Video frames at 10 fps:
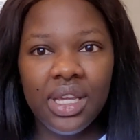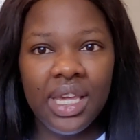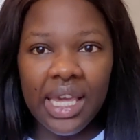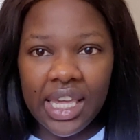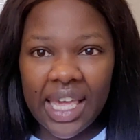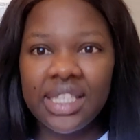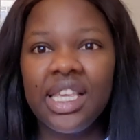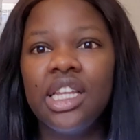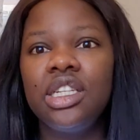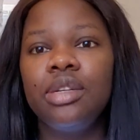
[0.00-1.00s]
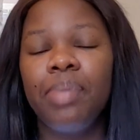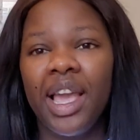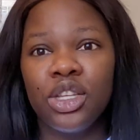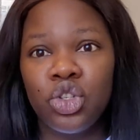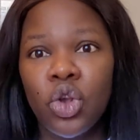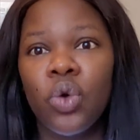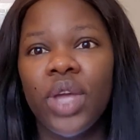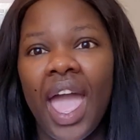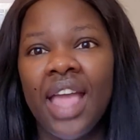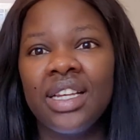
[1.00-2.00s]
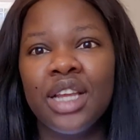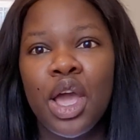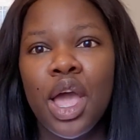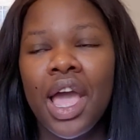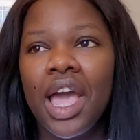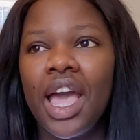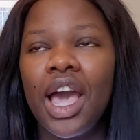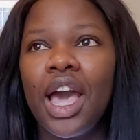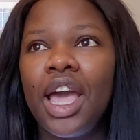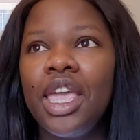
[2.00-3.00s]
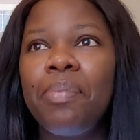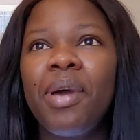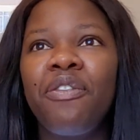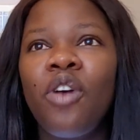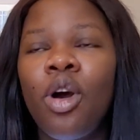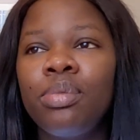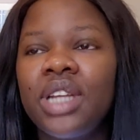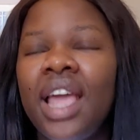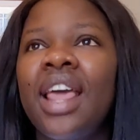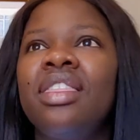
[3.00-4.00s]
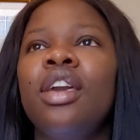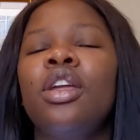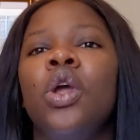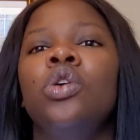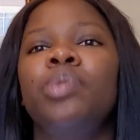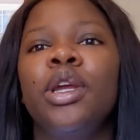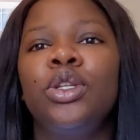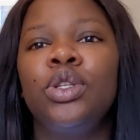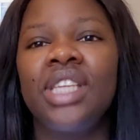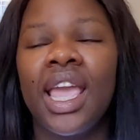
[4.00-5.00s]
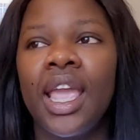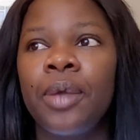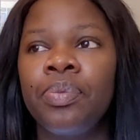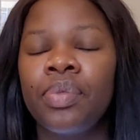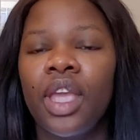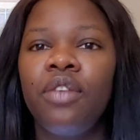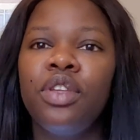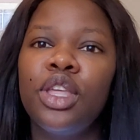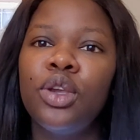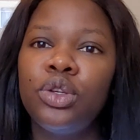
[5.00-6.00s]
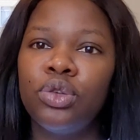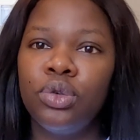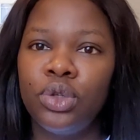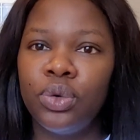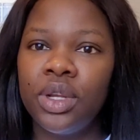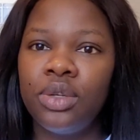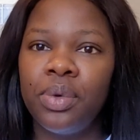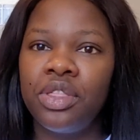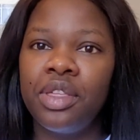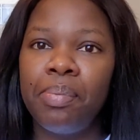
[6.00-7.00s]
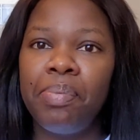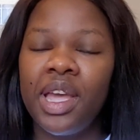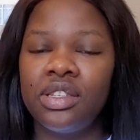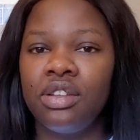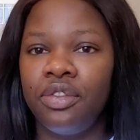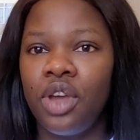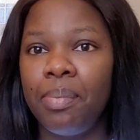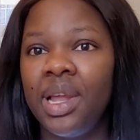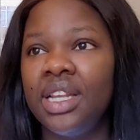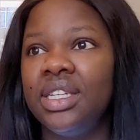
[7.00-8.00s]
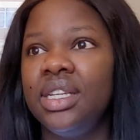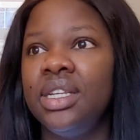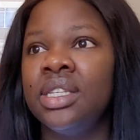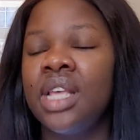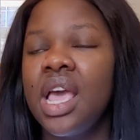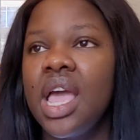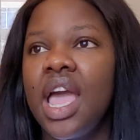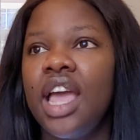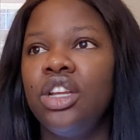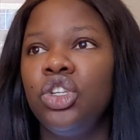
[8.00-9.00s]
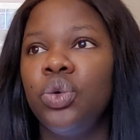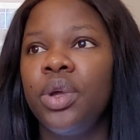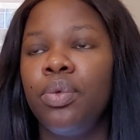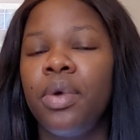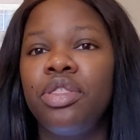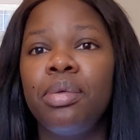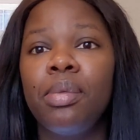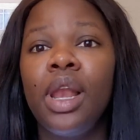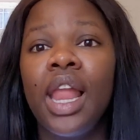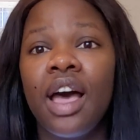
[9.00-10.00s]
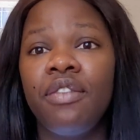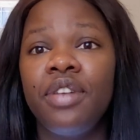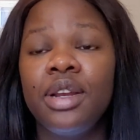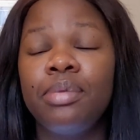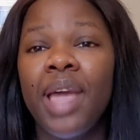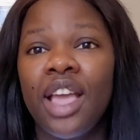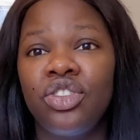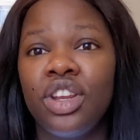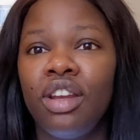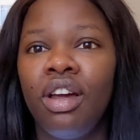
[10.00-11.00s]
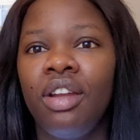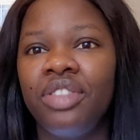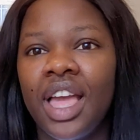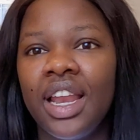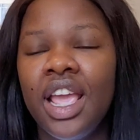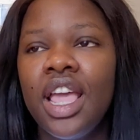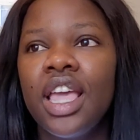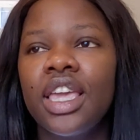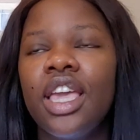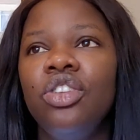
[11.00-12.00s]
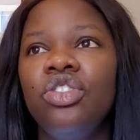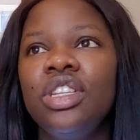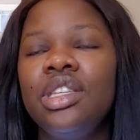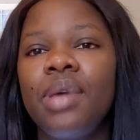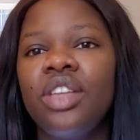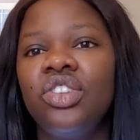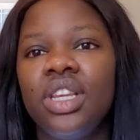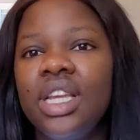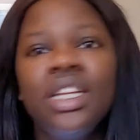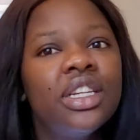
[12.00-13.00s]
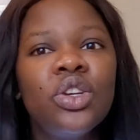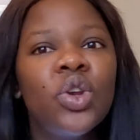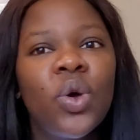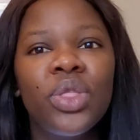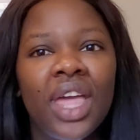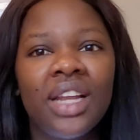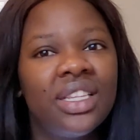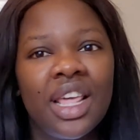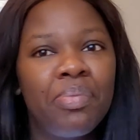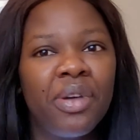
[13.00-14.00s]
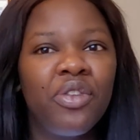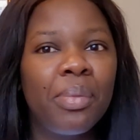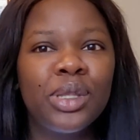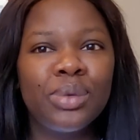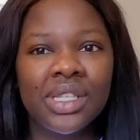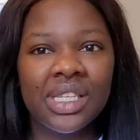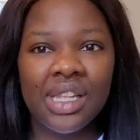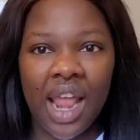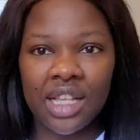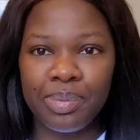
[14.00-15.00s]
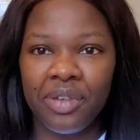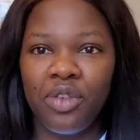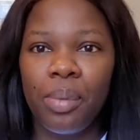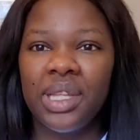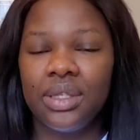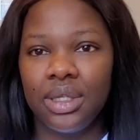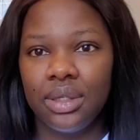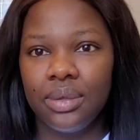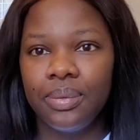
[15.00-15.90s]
he gets hit by a stroke mm. and he performed and i think it goes back to saying everything you do do it with the best of your abilities and do it with love and passion and all of that can you just imagine he didn't know that that performance was his last performance